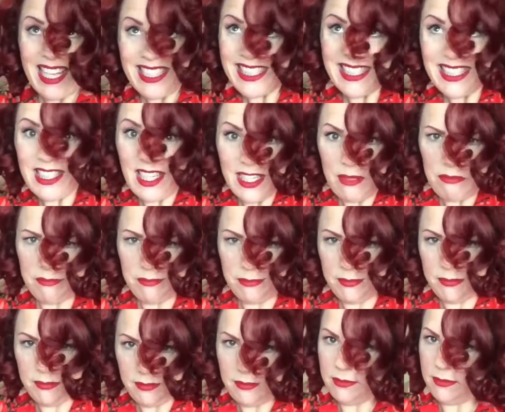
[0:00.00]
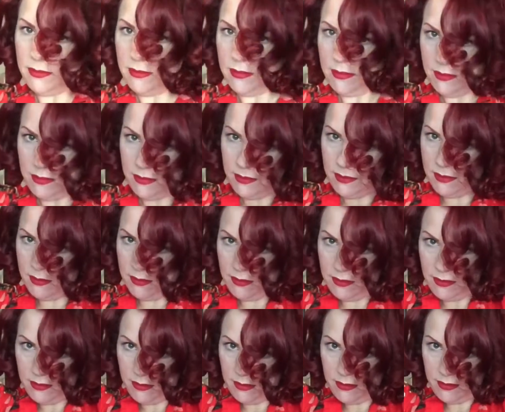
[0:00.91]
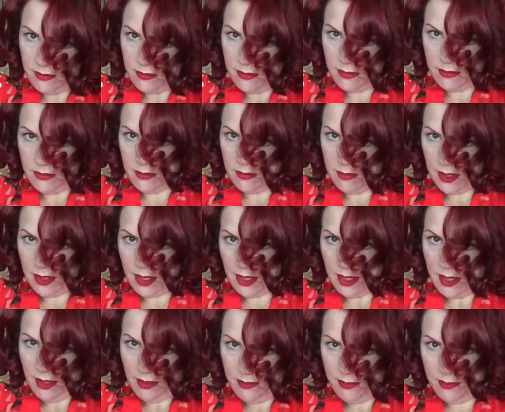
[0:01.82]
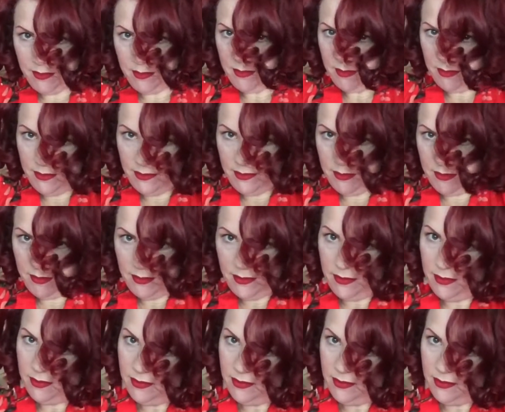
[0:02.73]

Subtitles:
Ta-da! And it's stuck. Okay, no, got it. Woohoo!